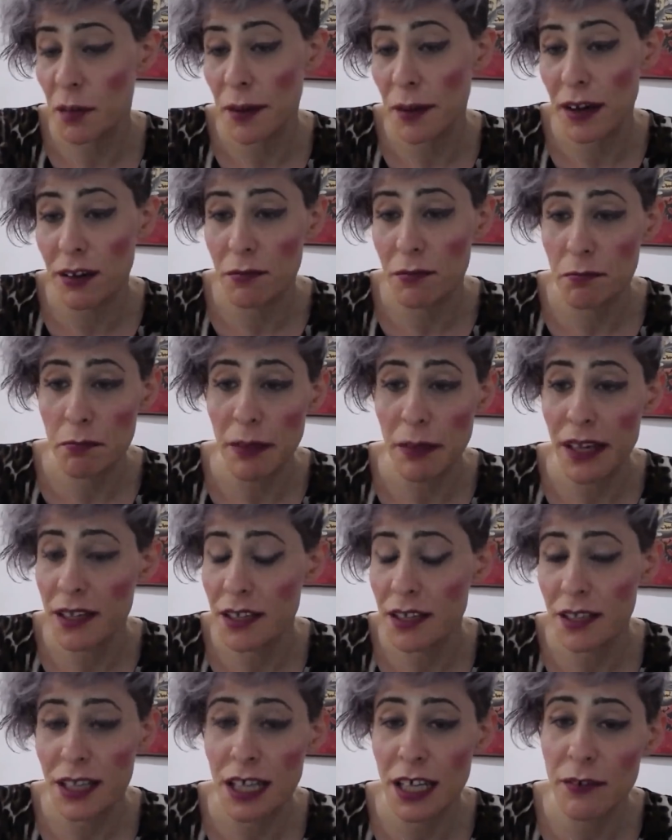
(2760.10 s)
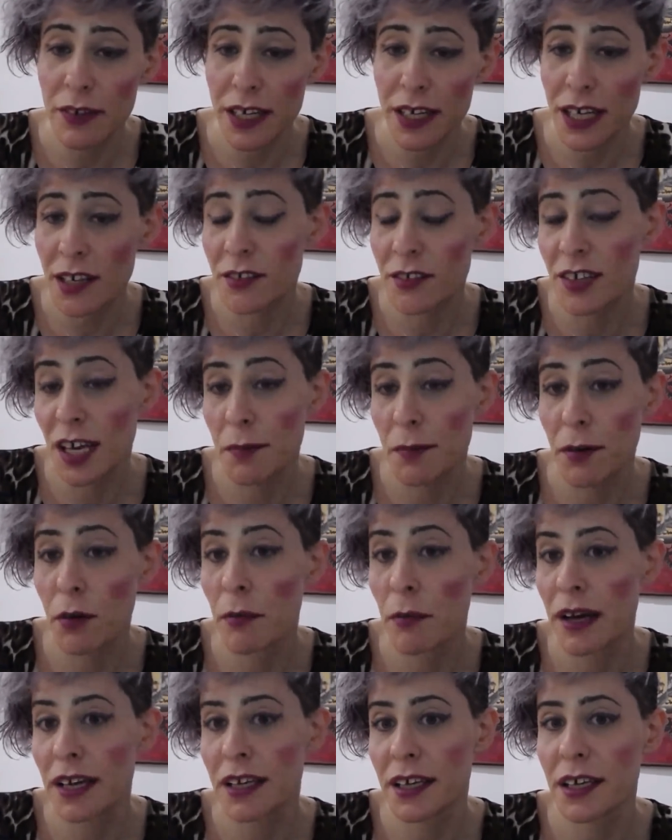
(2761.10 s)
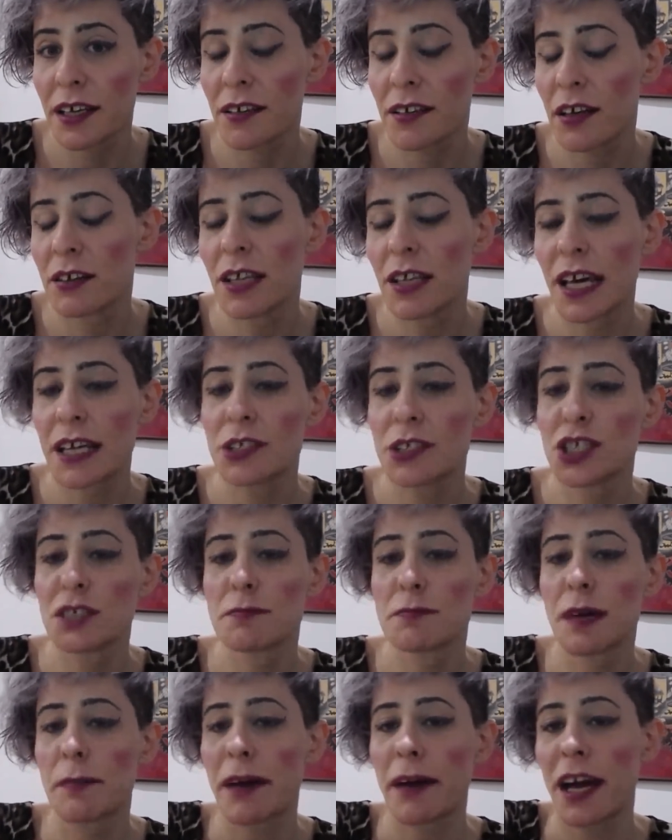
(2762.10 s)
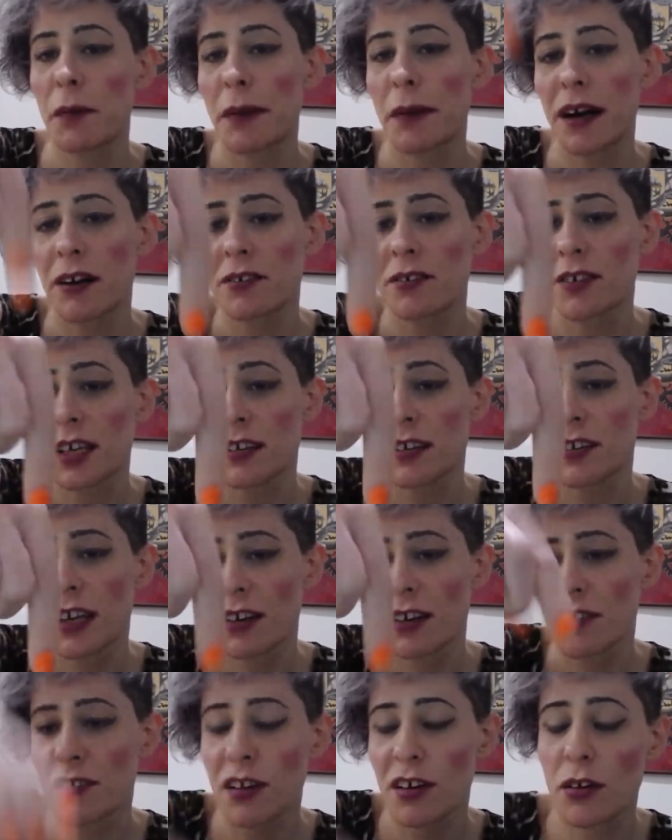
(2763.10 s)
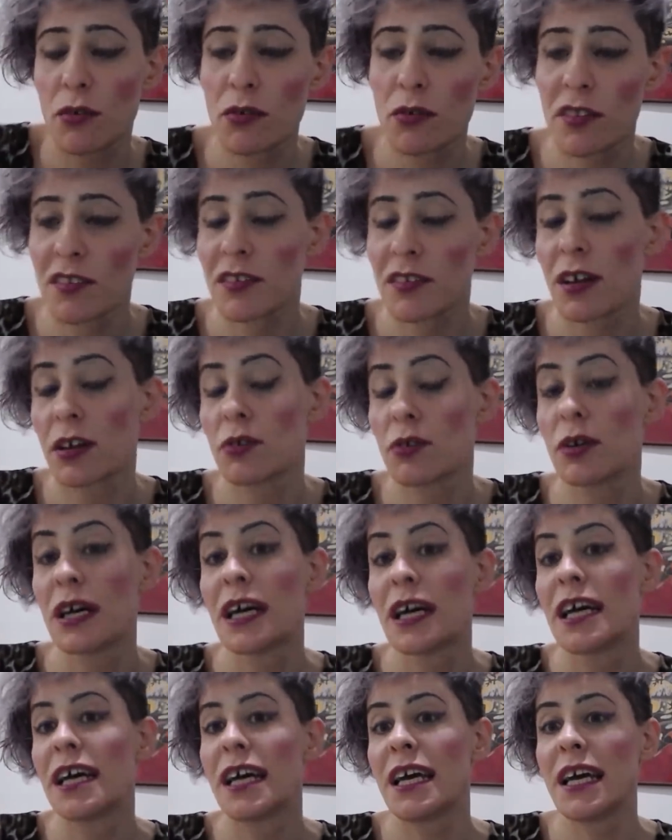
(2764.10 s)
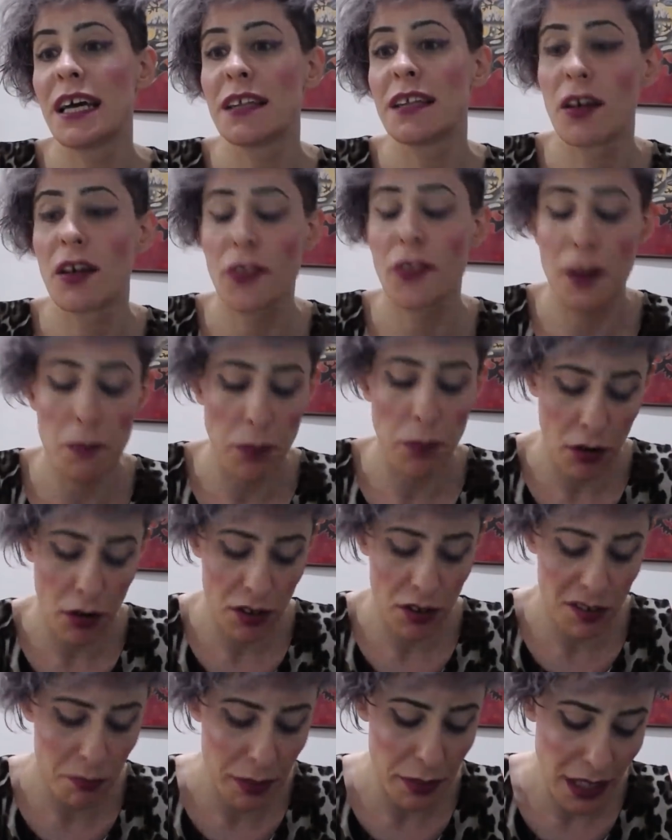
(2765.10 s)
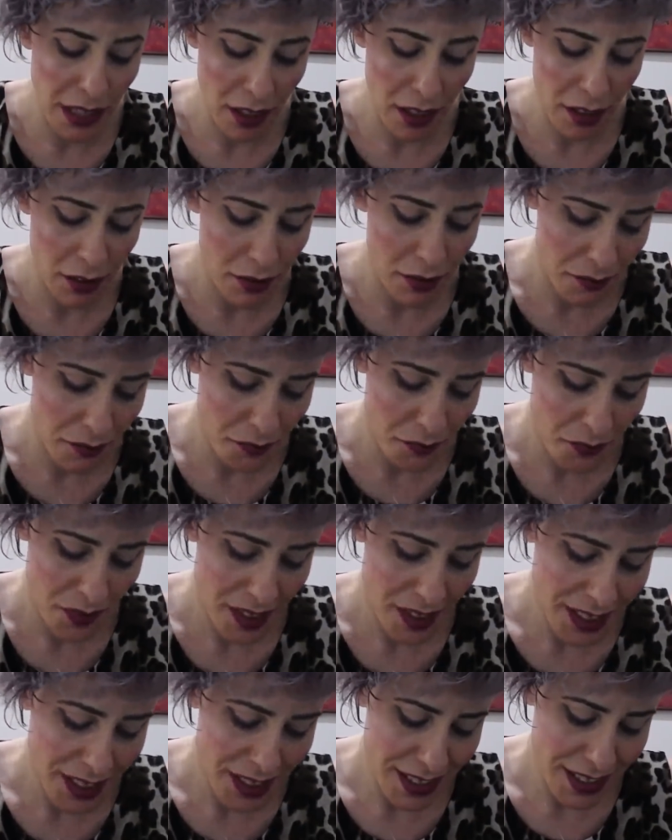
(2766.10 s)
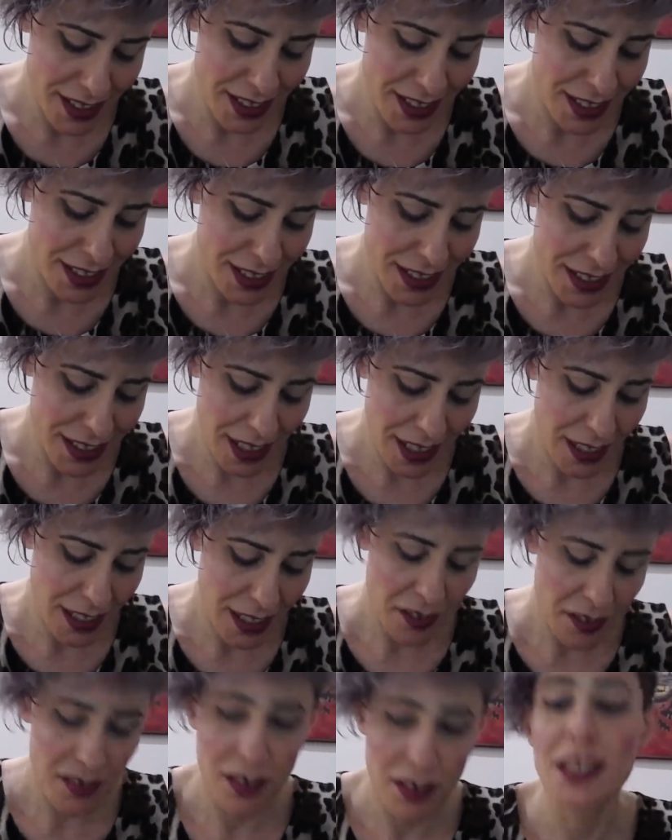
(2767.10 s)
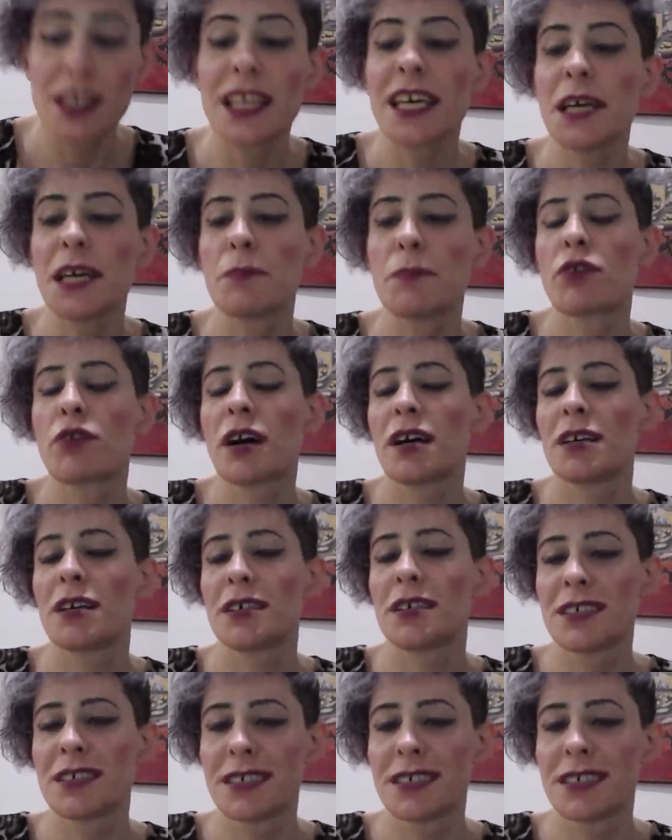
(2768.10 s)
about leaving a tip or making a donation. My PayPal details are also in the box below. So Libra.